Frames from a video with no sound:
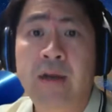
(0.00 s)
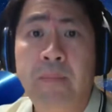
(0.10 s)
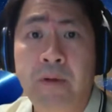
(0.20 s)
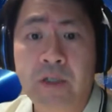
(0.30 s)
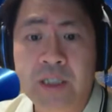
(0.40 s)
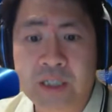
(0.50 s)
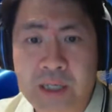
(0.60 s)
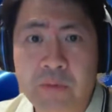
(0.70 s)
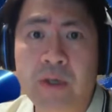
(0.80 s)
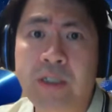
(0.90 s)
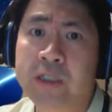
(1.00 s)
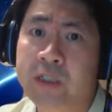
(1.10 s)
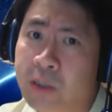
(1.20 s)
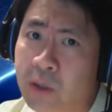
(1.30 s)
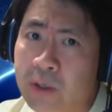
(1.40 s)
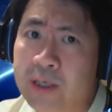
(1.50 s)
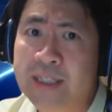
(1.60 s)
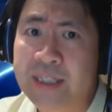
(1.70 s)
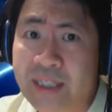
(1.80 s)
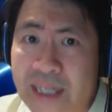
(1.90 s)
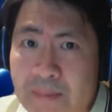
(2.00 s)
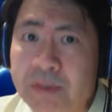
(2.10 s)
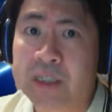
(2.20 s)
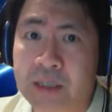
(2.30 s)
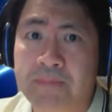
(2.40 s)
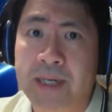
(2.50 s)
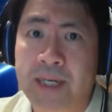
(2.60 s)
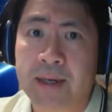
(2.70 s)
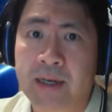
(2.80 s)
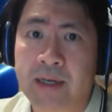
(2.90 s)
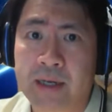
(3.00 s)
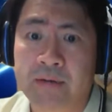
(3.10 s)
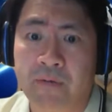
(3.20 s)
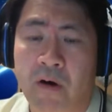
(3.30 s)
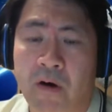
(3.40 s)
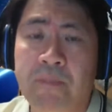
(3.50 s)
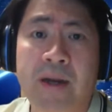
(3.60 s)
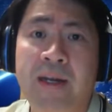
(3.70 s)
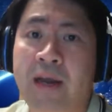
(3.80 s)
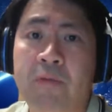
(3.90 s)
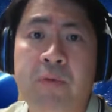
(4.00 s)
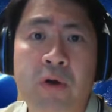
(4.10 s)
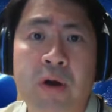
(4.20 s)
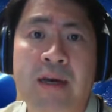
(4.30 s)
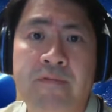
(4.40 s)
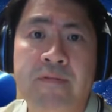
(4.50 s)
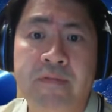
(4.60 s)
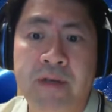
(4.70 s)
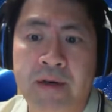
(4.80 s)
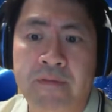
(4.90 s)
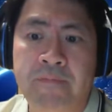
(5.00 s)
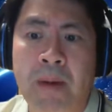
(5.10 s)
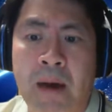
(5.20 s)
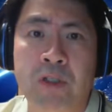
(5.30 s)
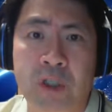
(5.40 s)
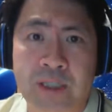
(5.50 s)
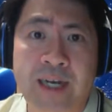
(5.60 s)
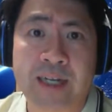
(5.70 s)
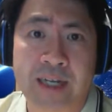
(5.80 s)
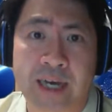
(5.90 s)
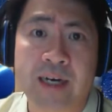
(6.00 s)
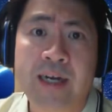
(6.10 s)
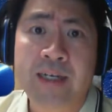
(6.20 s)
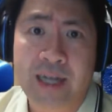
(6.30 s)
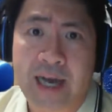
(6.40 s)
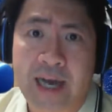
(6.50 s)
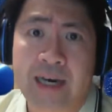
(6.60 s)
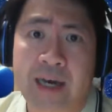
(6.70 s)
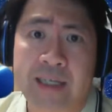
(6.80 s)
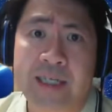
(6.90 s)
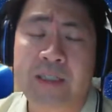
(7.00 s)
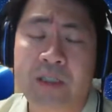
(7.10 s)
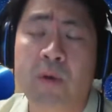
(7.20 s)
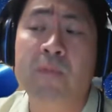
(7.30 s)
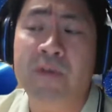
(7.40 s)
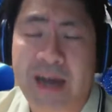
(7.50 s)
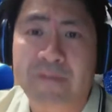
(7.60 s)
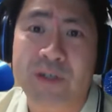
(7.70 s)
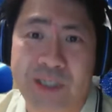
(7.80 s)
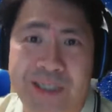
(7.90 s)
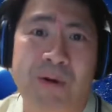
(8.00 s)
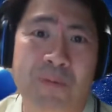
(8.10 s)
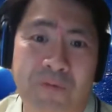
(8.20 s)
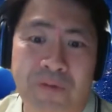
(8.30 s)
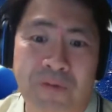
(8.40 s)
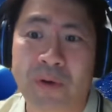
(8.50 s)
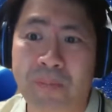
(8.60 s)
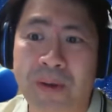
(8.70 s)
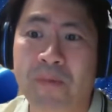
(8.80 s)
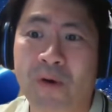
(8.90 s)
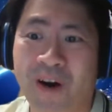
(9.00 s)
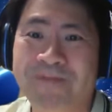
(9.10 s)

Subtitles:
Steroids certainly seems to be involved, but again, we don't have enough published data yet to analyze that. So hopefully after the summer, we'll know a little bit more.